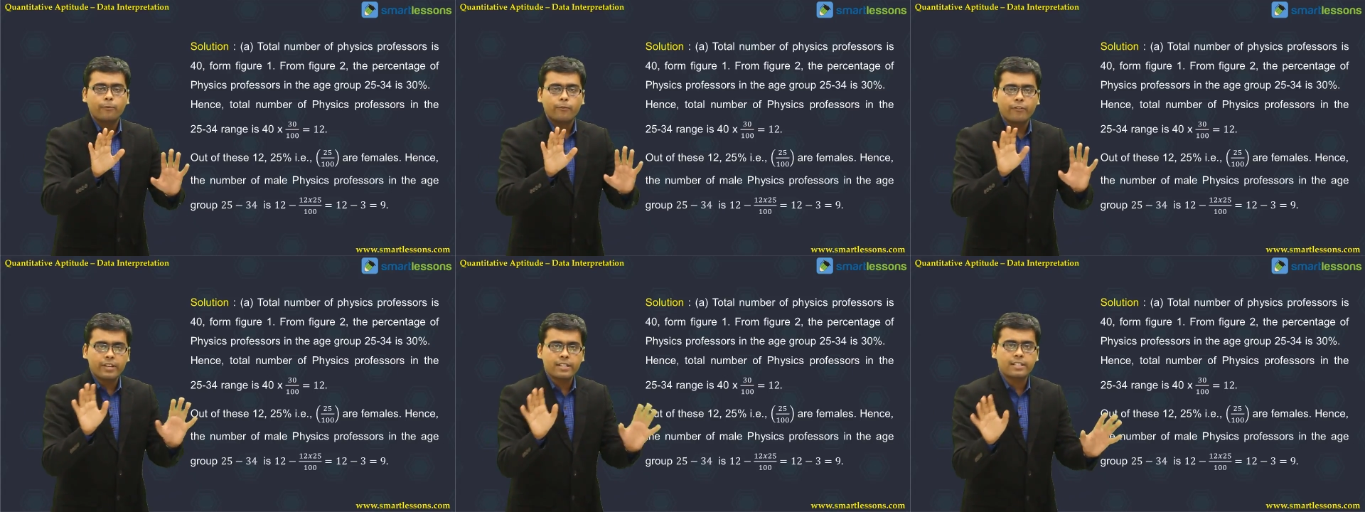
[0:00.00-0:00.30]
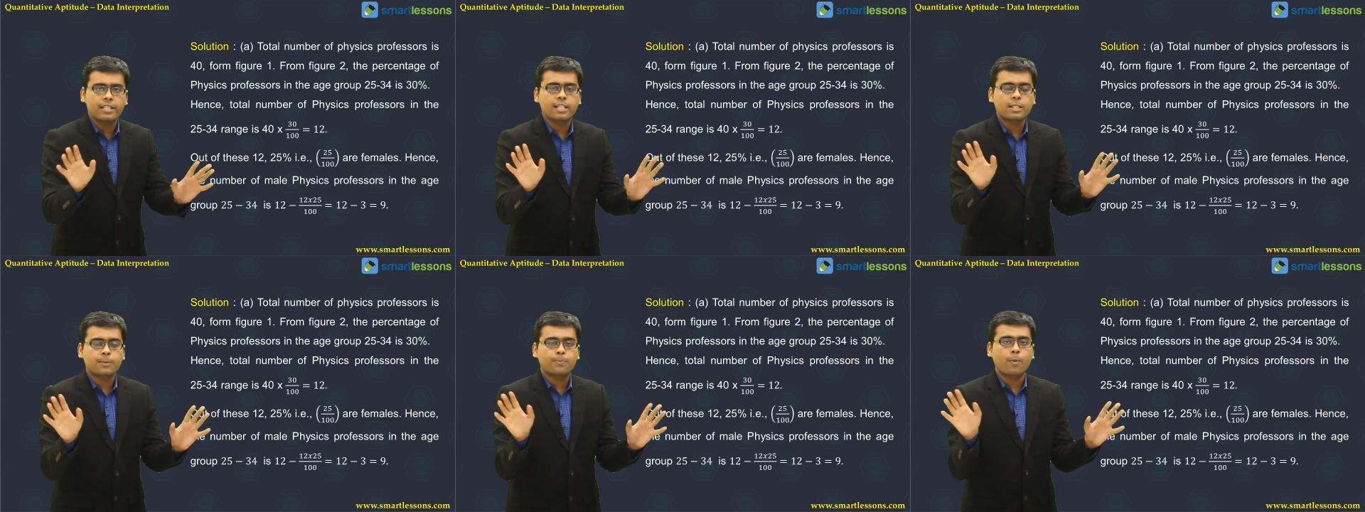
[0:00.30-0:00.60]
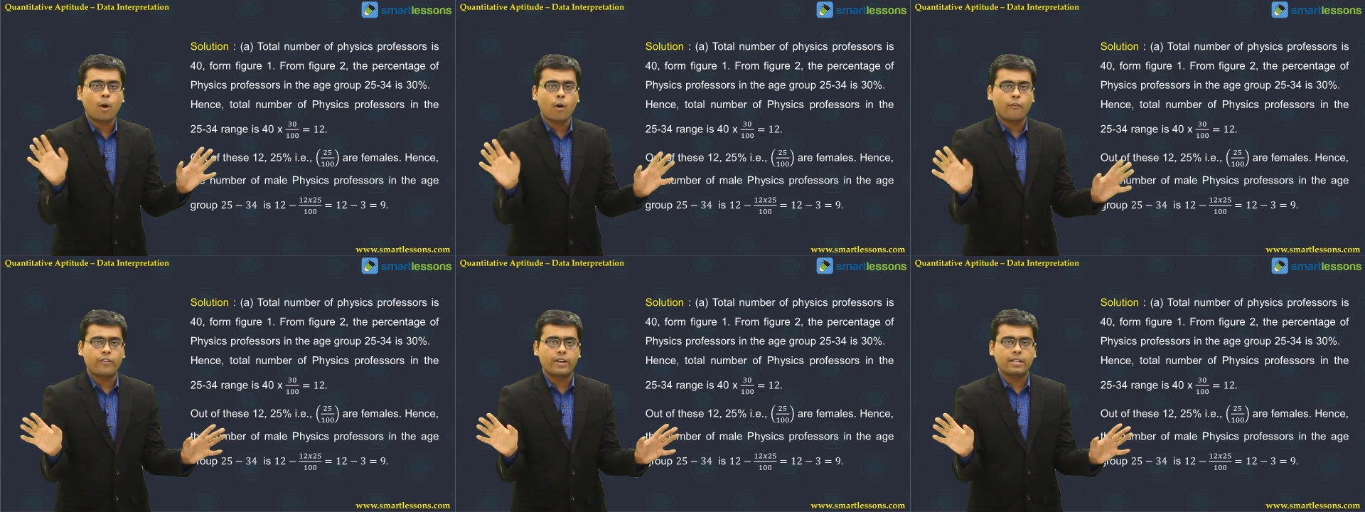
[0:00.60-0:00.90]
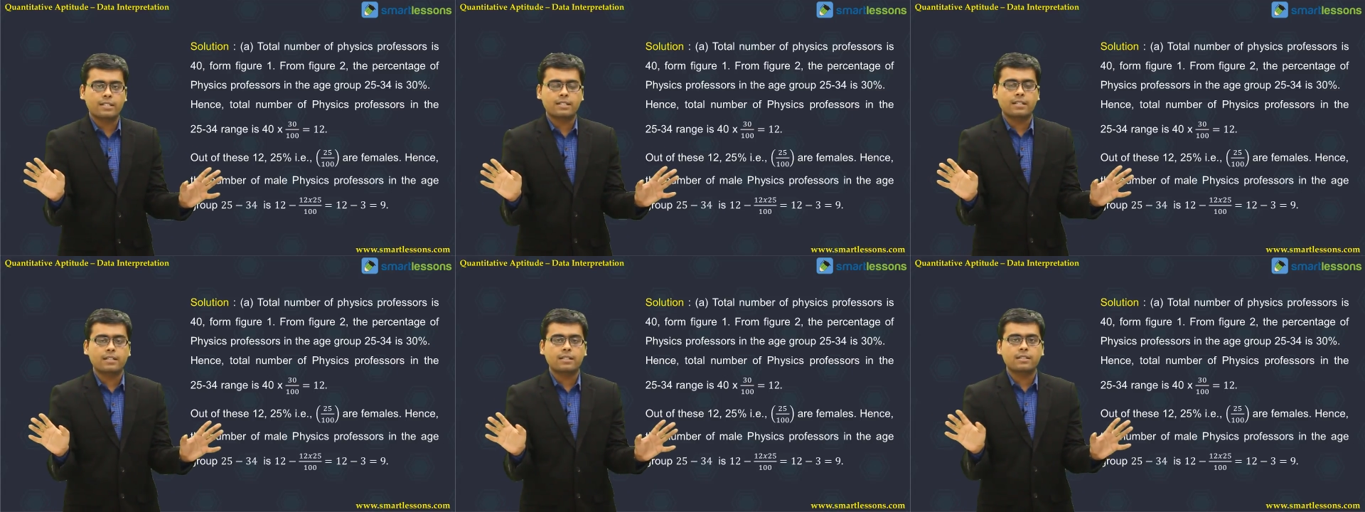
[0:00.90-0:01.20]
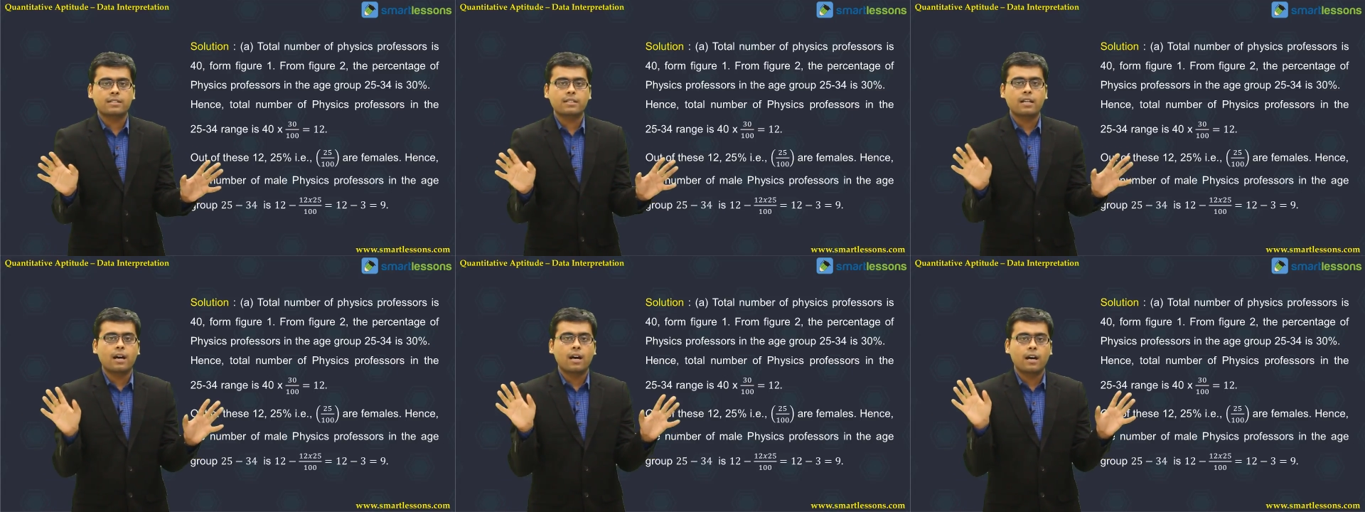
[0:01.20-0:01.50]
physics
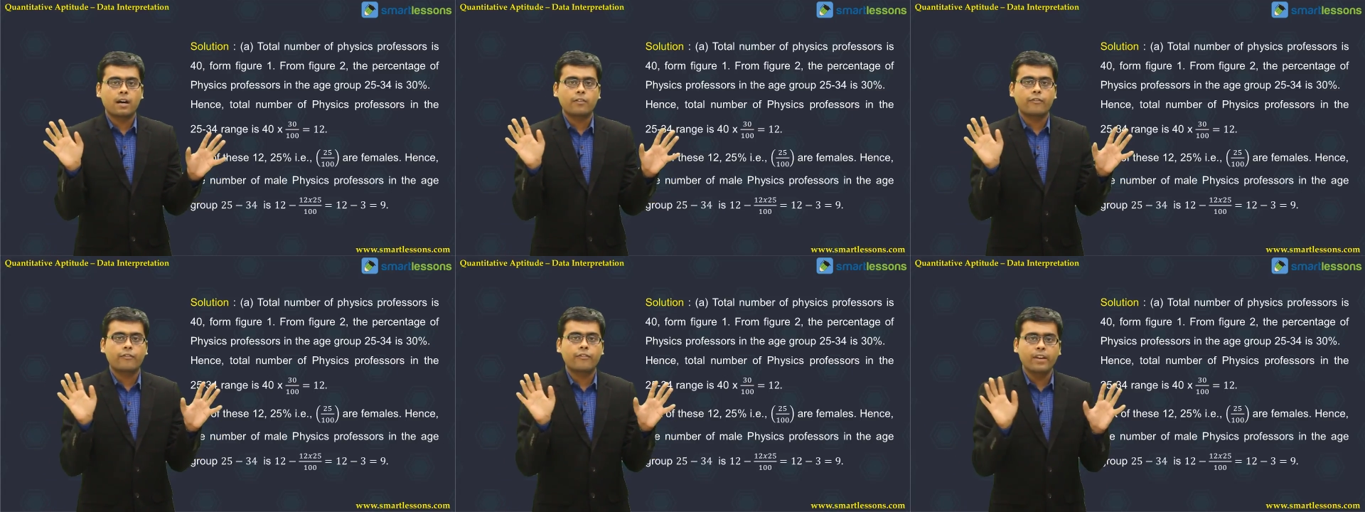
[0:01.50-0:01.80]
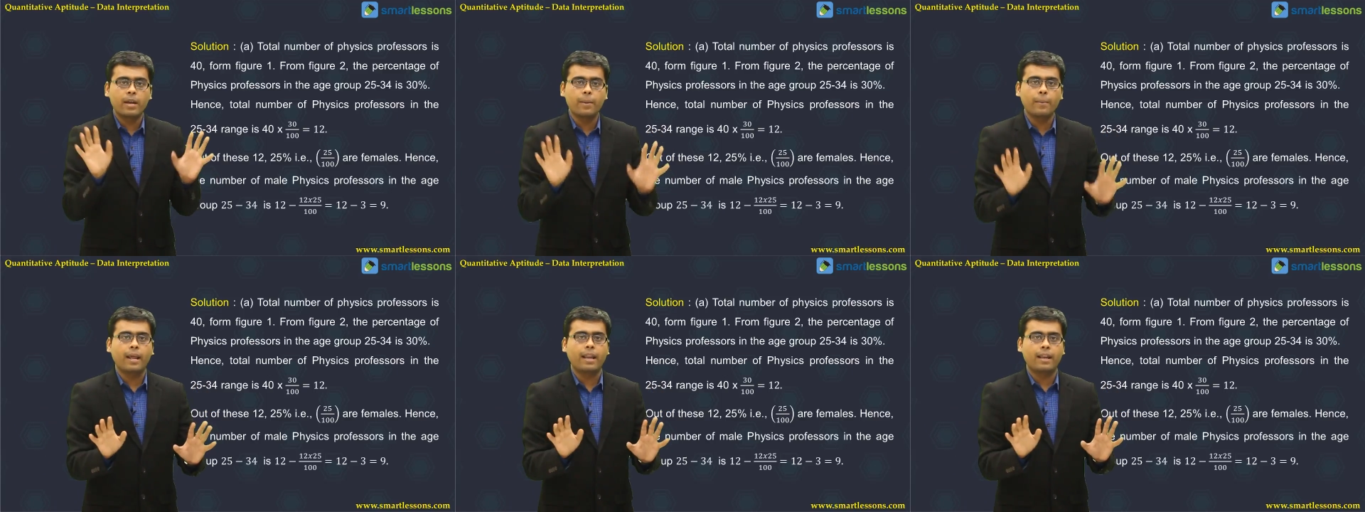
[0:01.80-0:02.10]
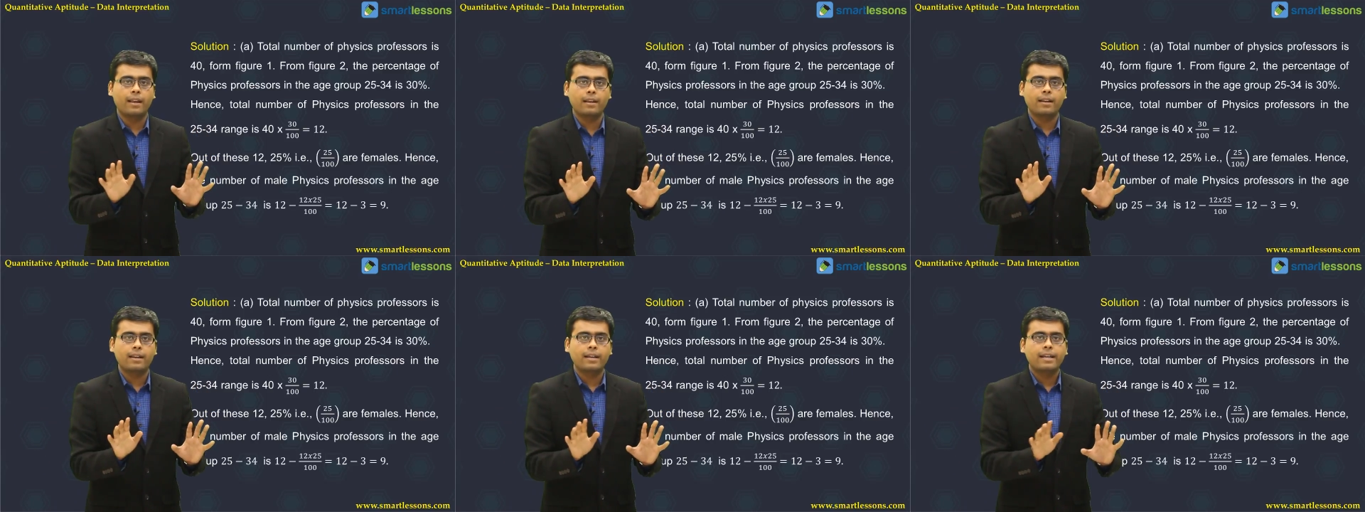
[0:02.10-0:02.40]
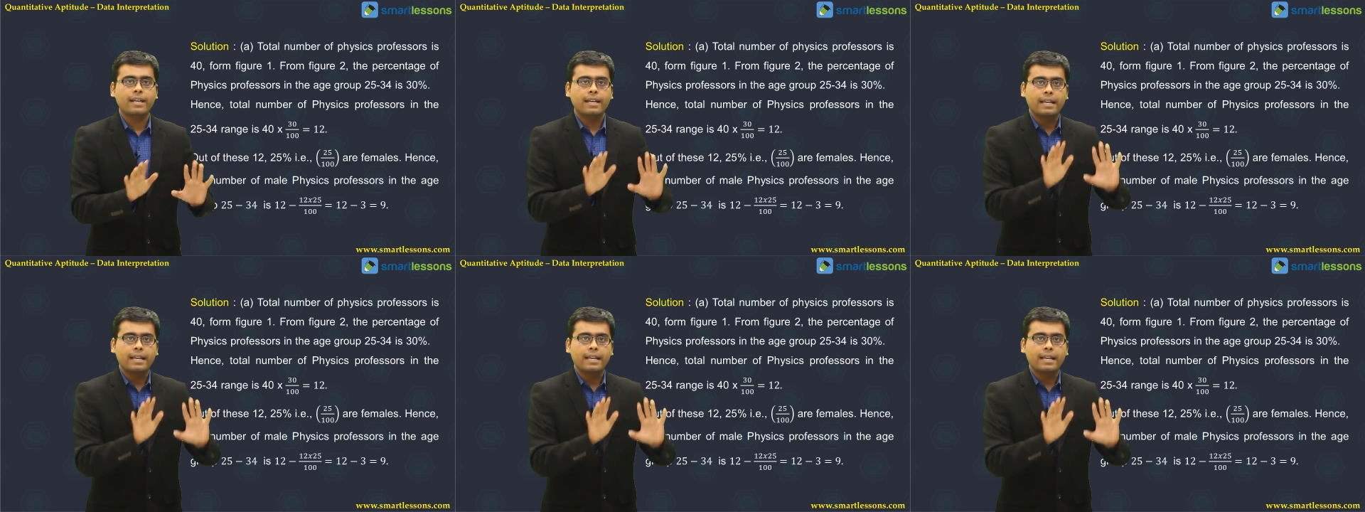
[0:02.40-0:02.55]
professors are female